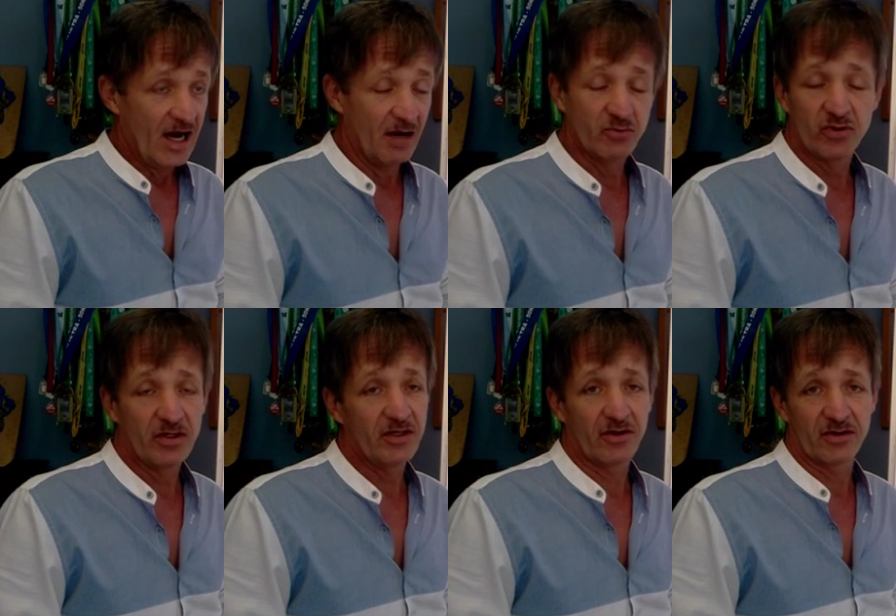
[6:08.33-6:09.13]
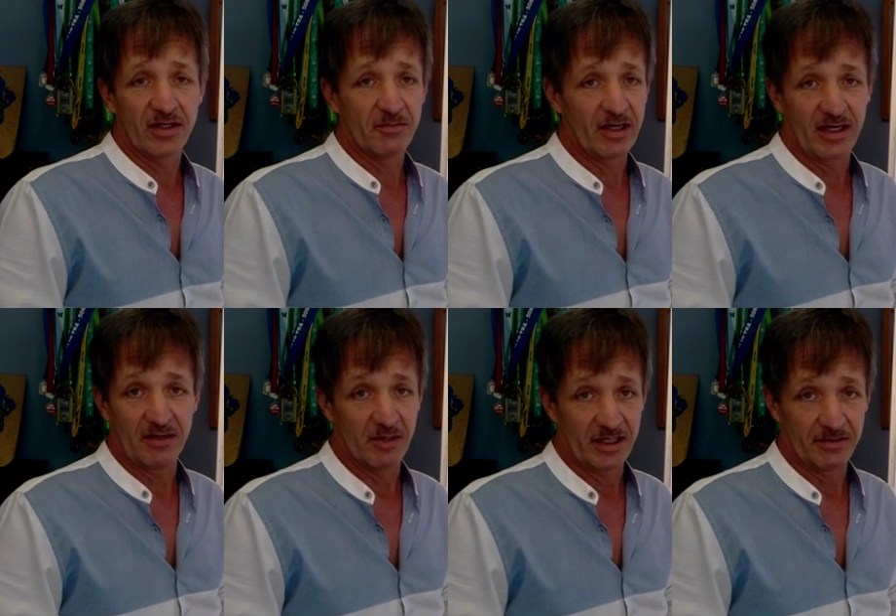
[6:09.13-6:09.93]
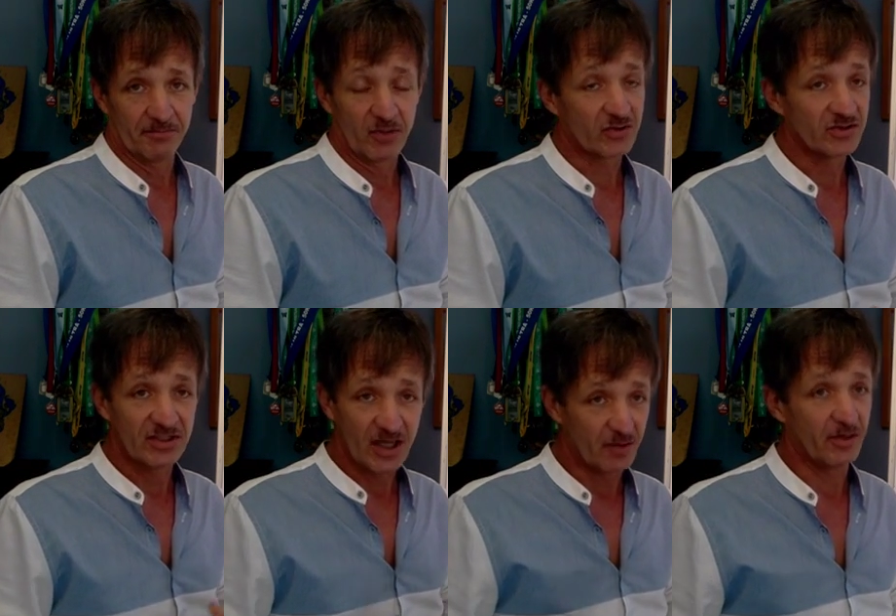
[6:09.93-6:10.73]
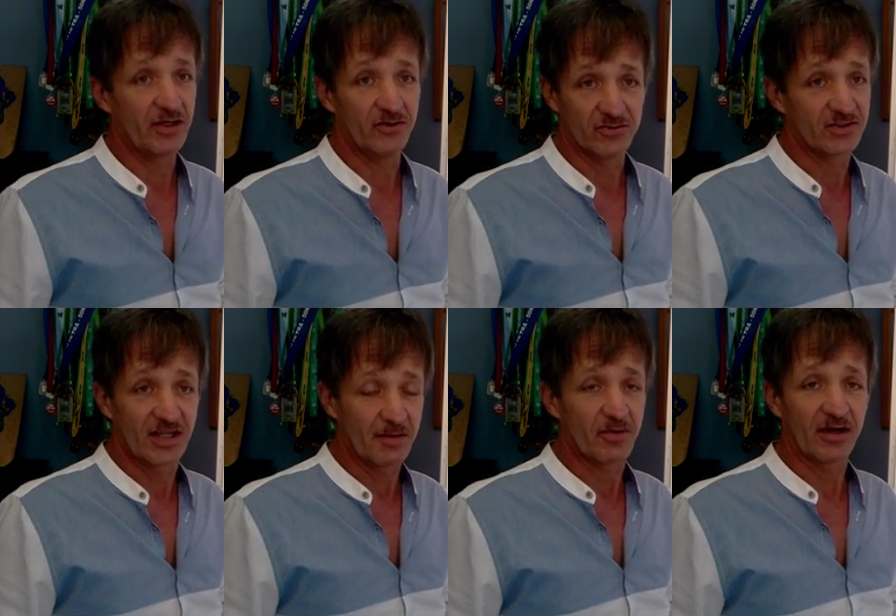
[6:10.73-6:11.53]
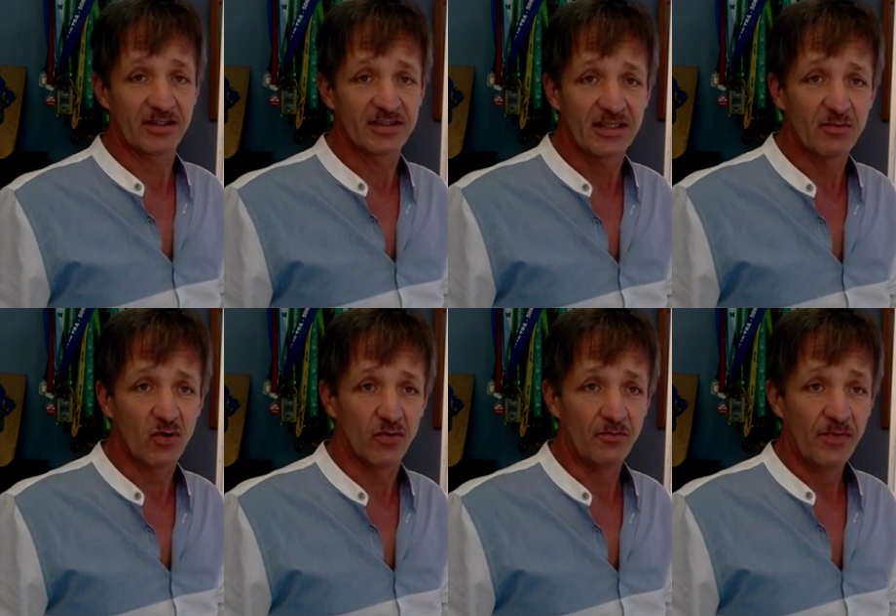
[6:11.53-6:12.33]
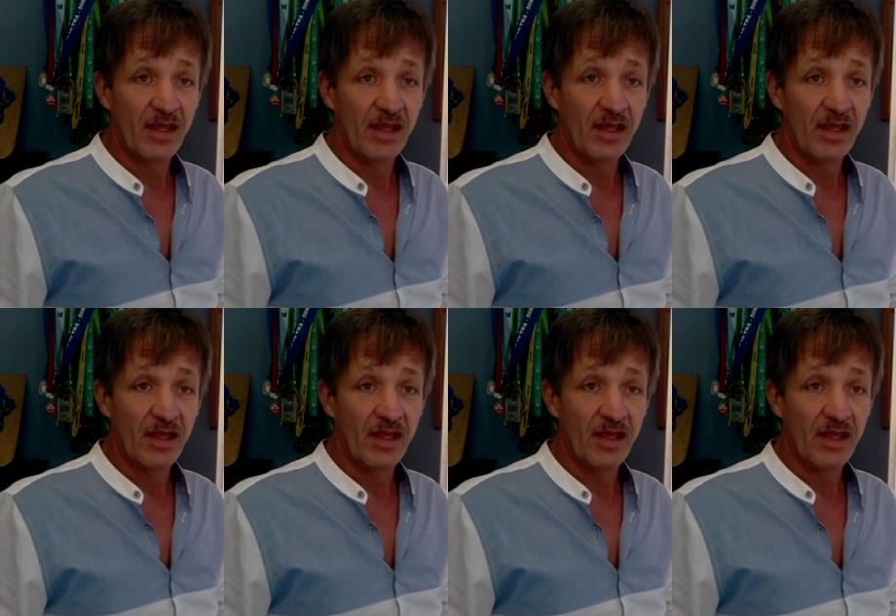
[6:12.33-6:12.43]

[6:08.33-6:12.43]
I'm surely not going to make any money, because nobody uses typewriters anymore.